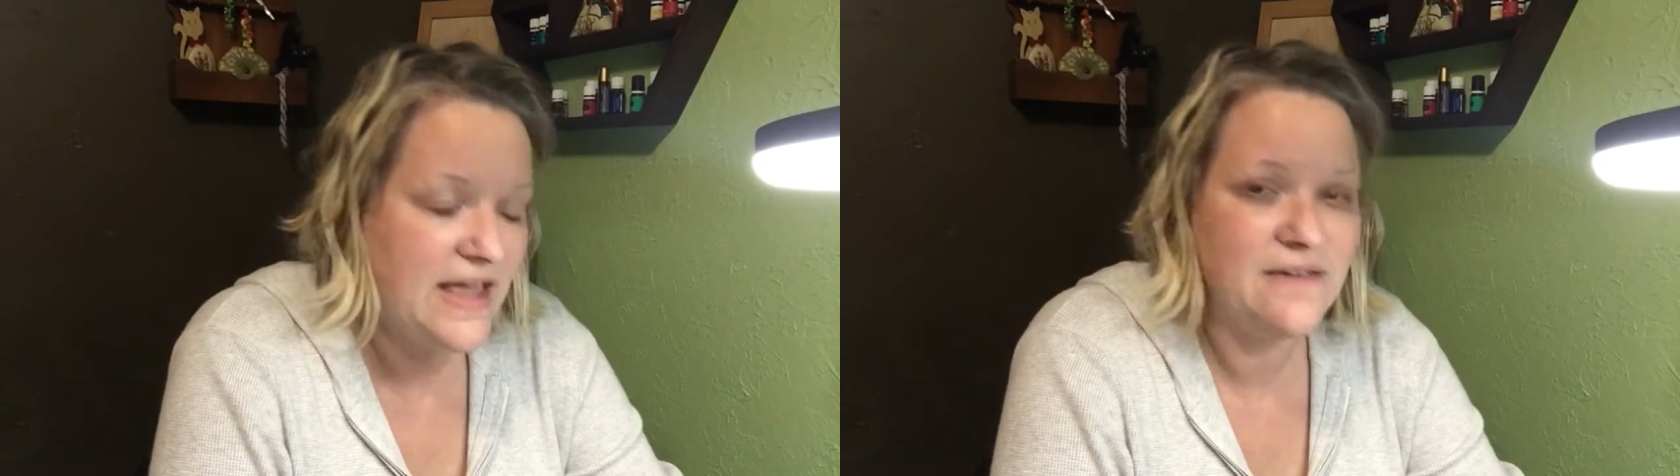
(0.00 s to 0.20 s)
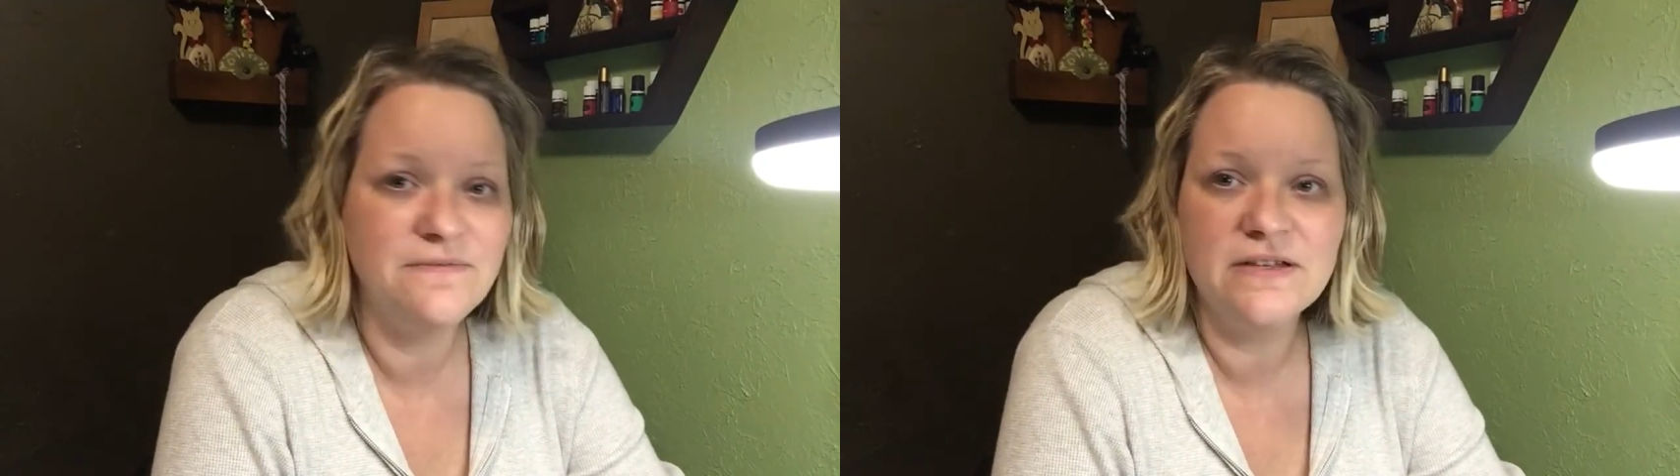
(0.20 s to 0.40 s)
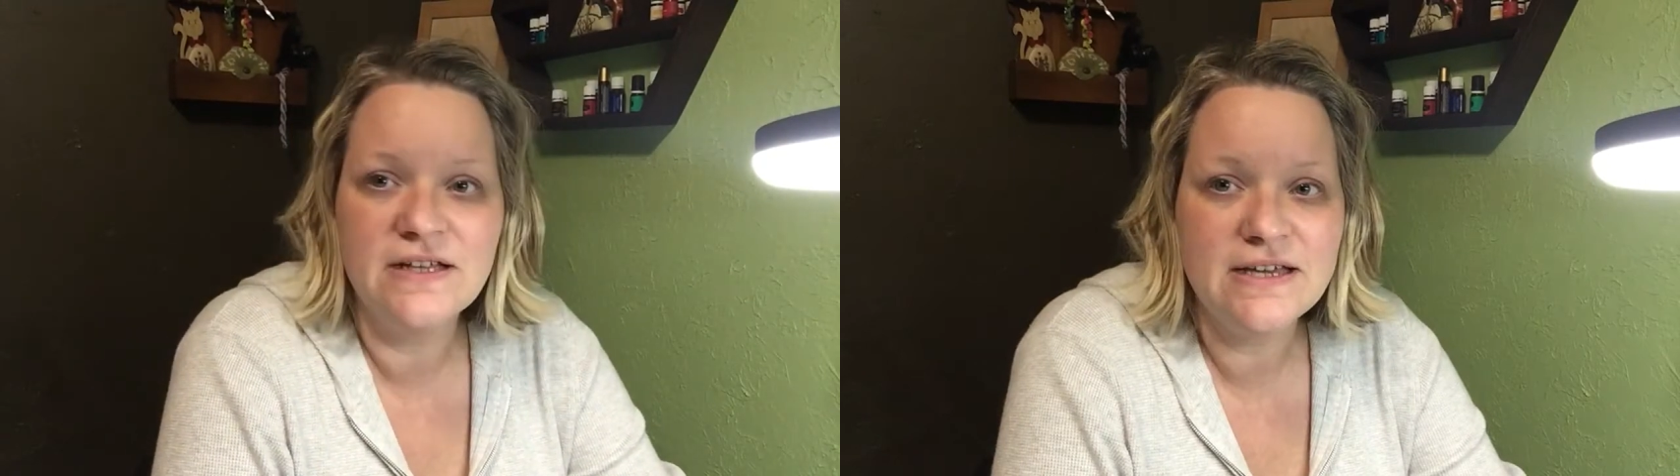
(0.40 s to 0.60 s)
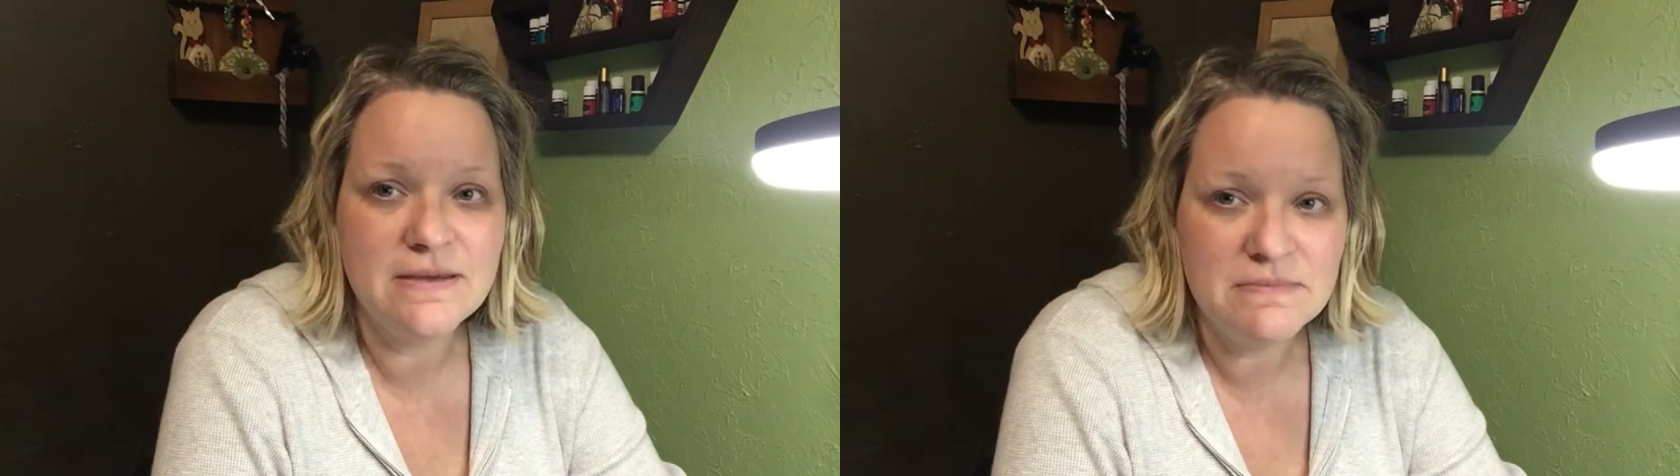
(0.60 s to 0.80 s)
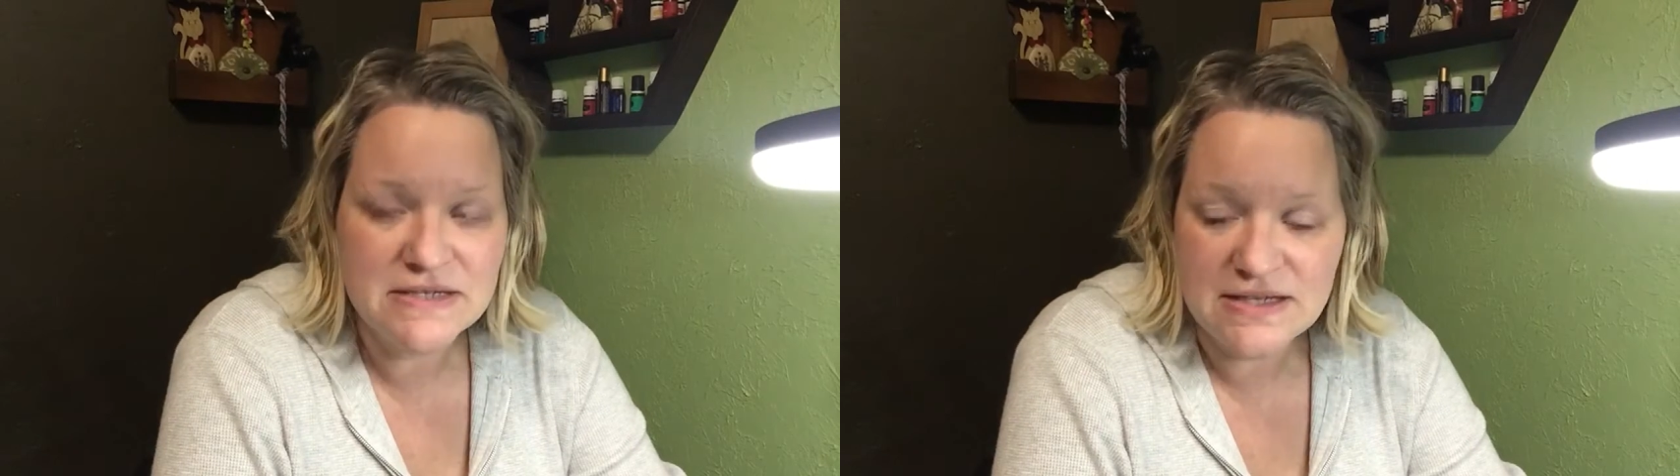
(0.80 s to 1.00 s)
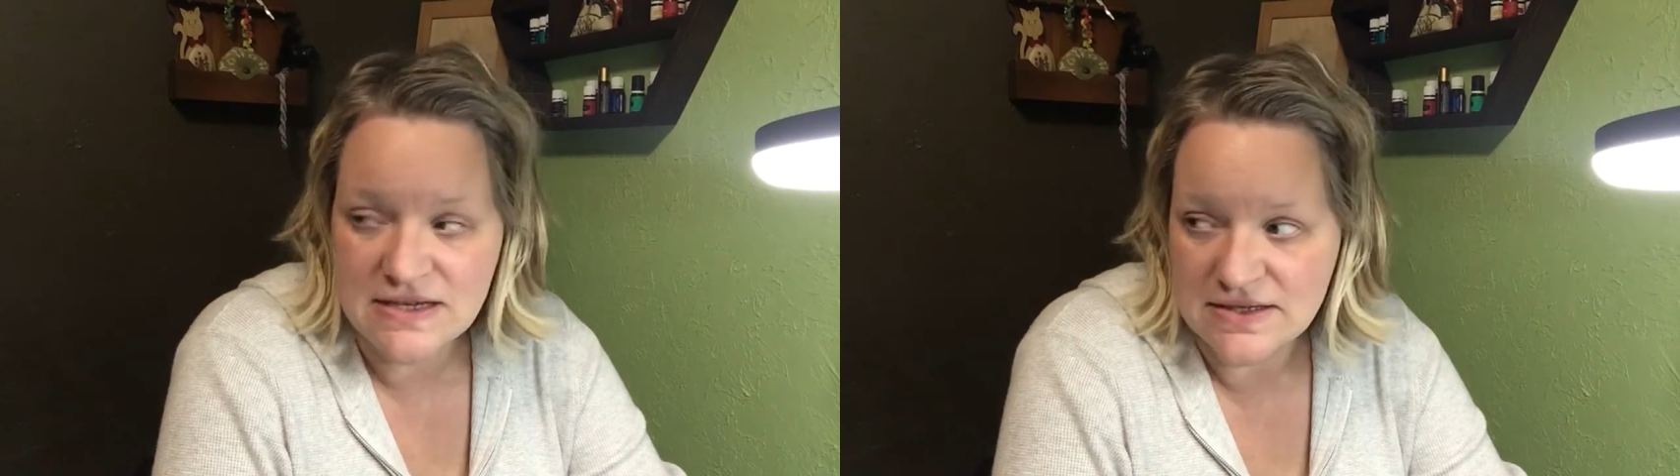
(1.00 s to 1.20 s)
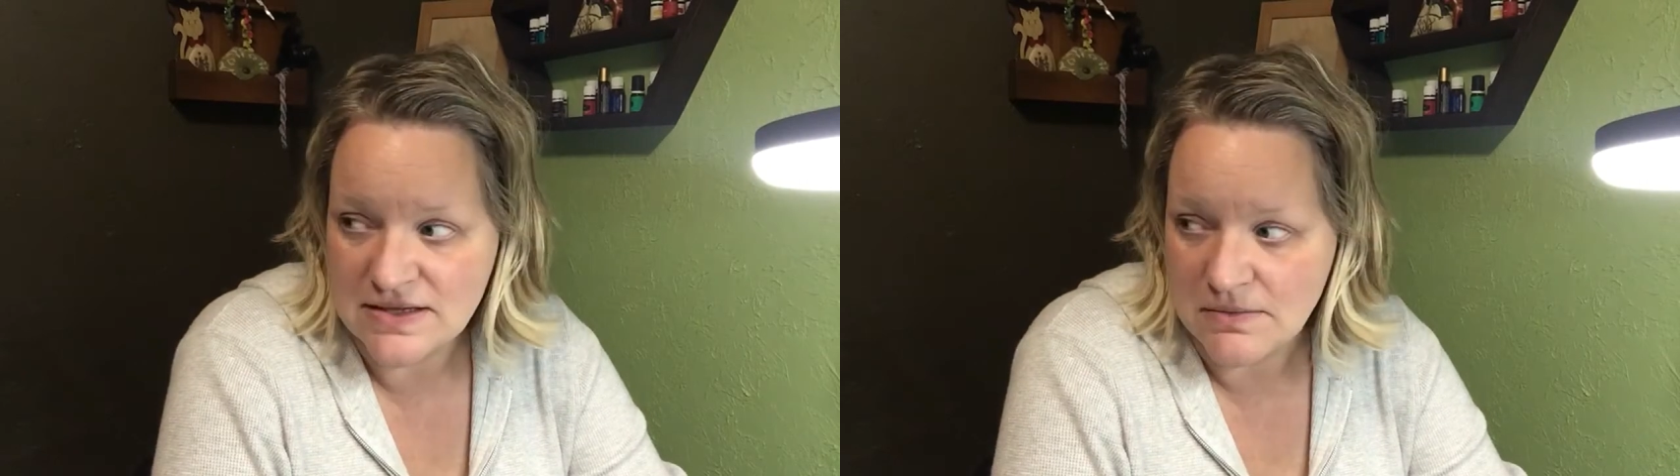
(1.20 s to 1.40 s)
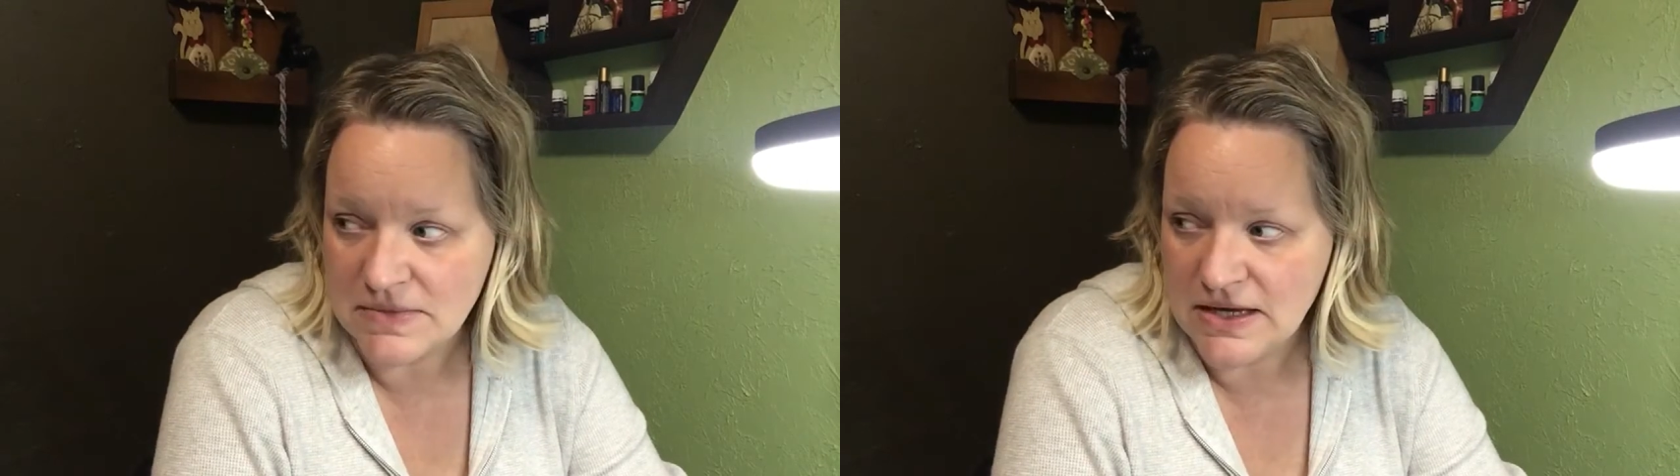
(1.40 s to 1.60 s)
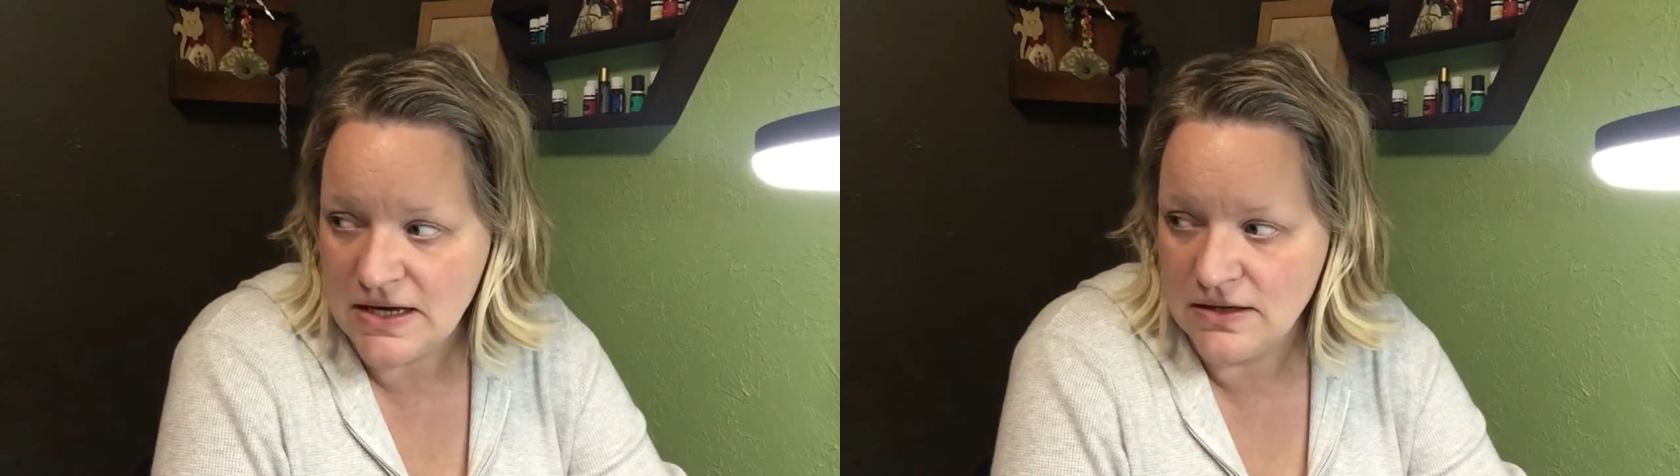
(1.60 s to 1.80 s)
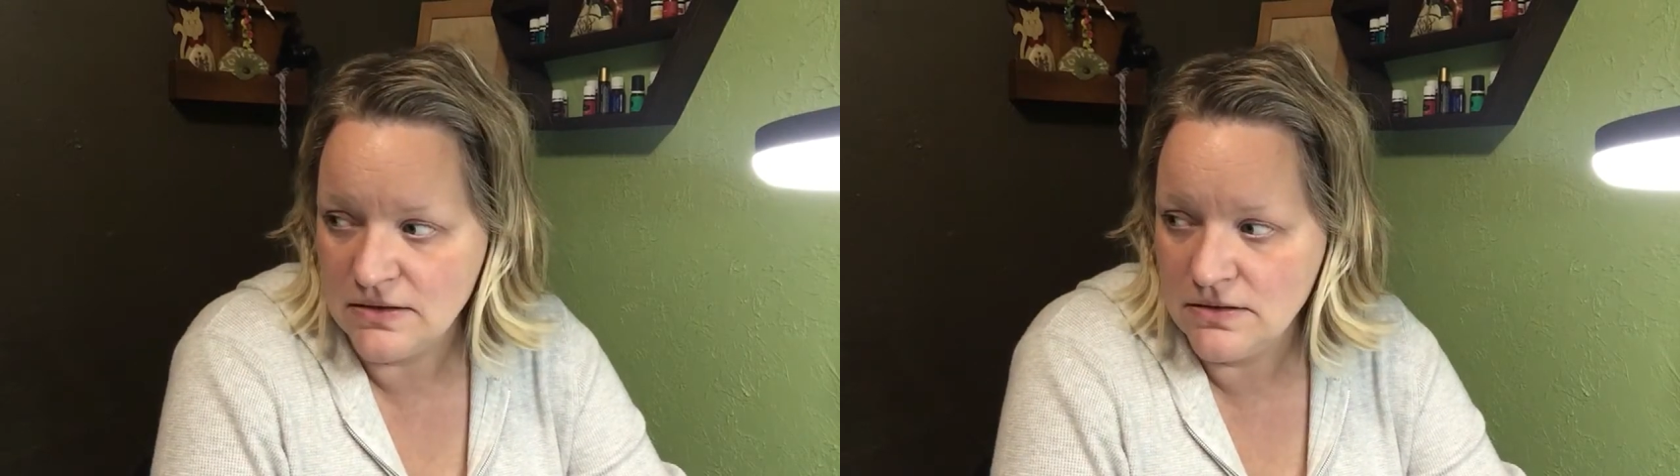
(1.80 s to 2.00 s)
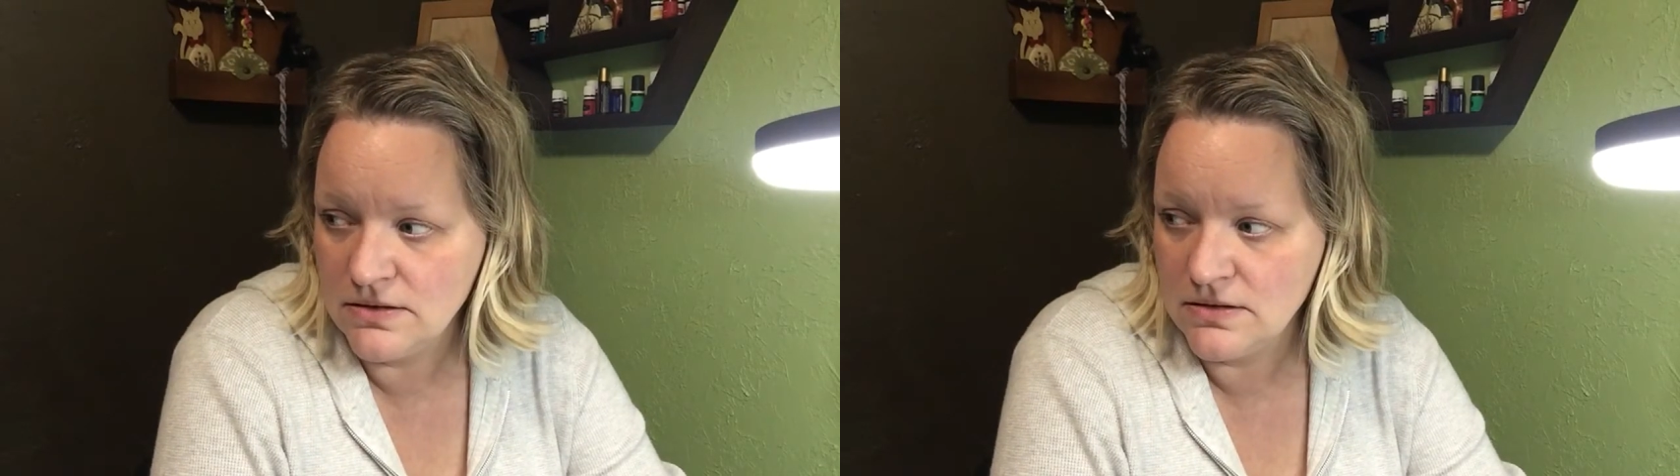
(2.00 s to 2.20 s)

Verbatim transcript: I feel like I'm missing something.